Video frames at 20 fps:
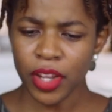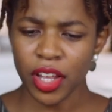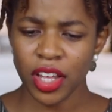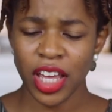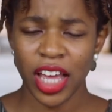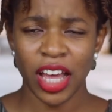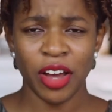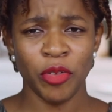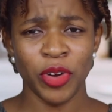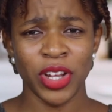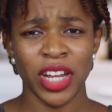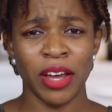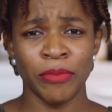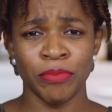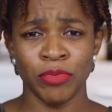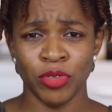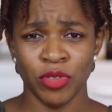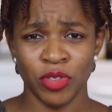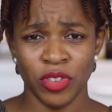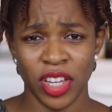Yeah, when
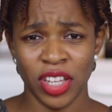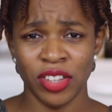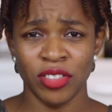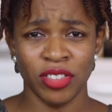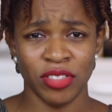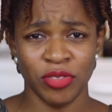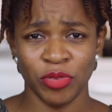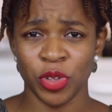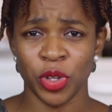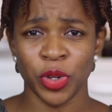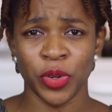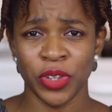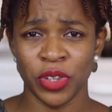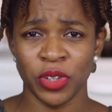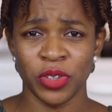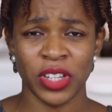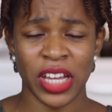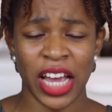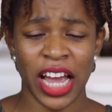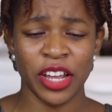I'm in doing
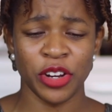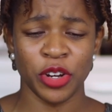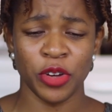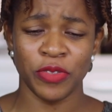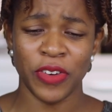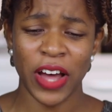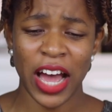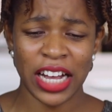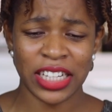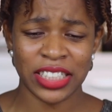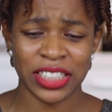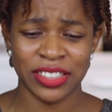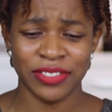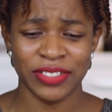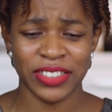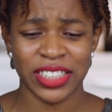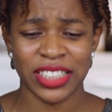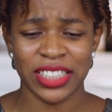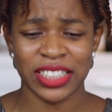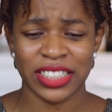those kind of
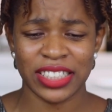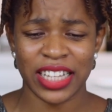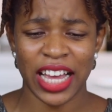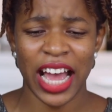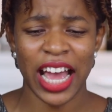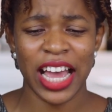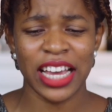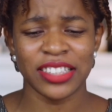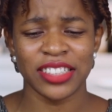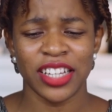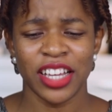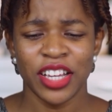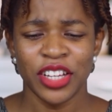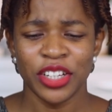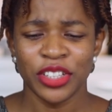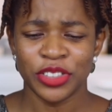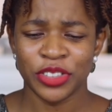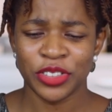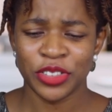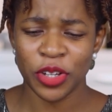activities, guys.
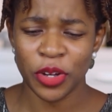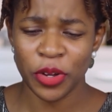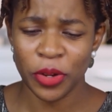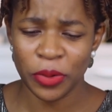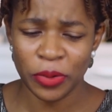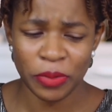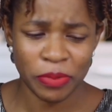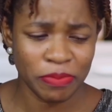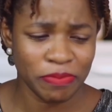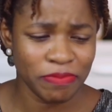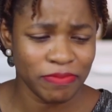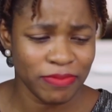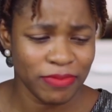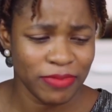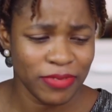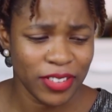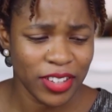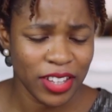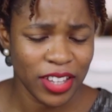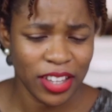So
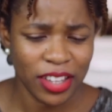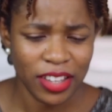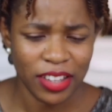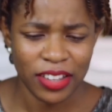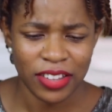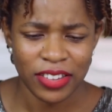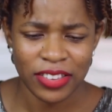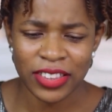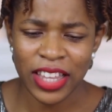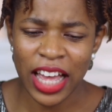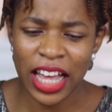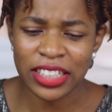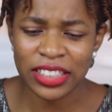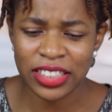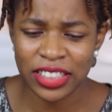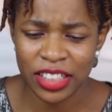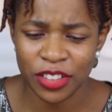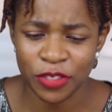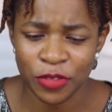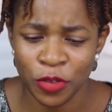
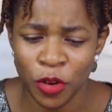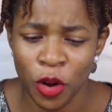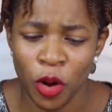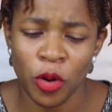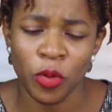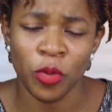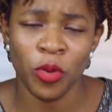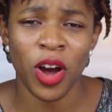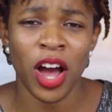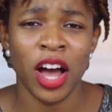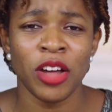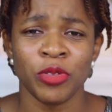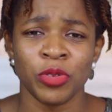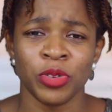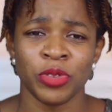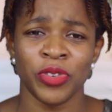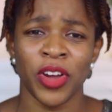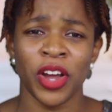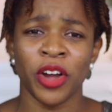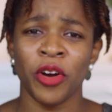that's it for what I
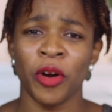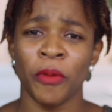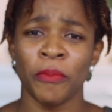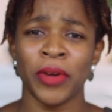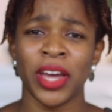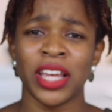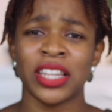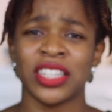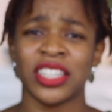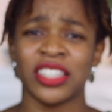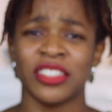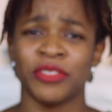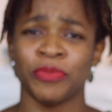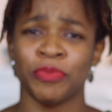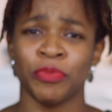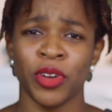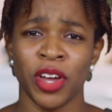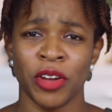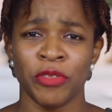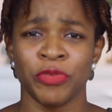would recommend
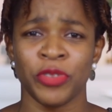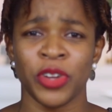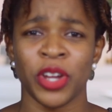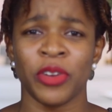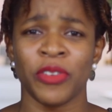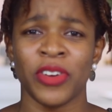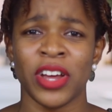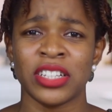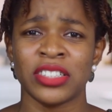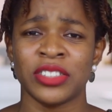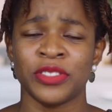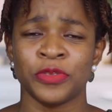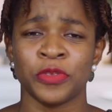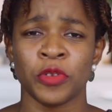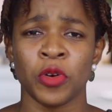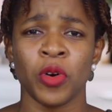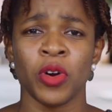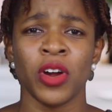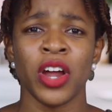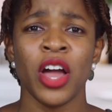this uh, fragrance
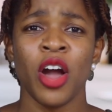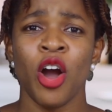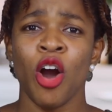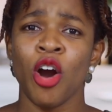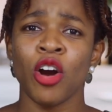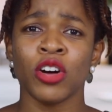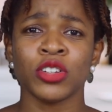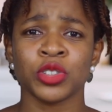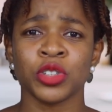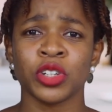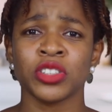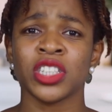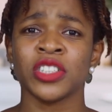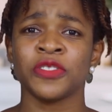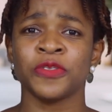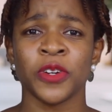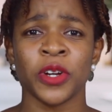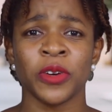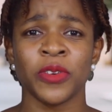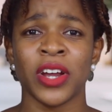for. Although
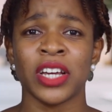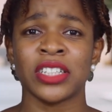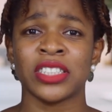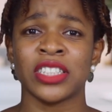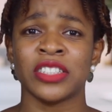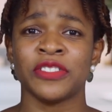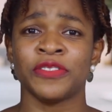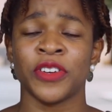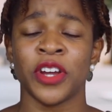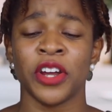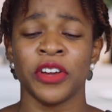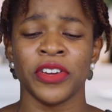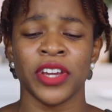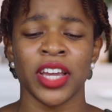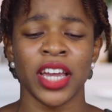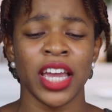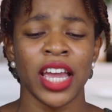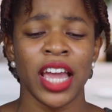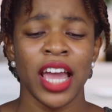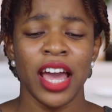this fragrance is
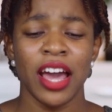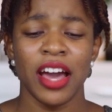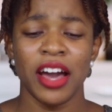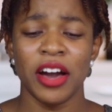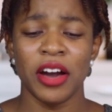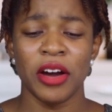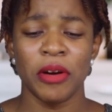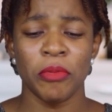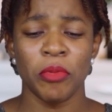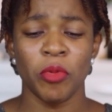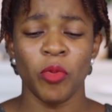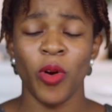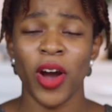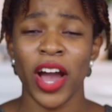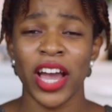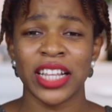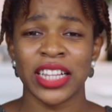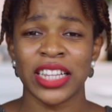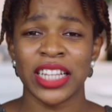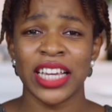very um,
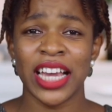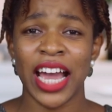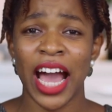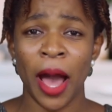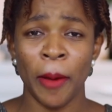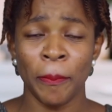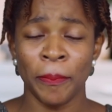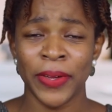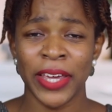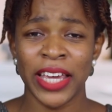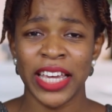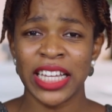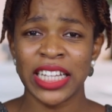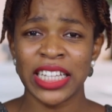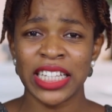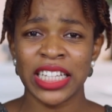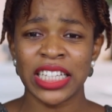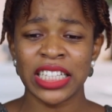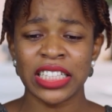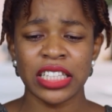widely
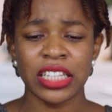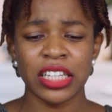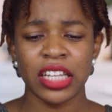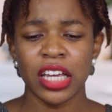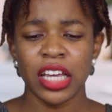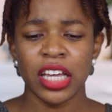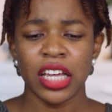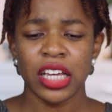appealing.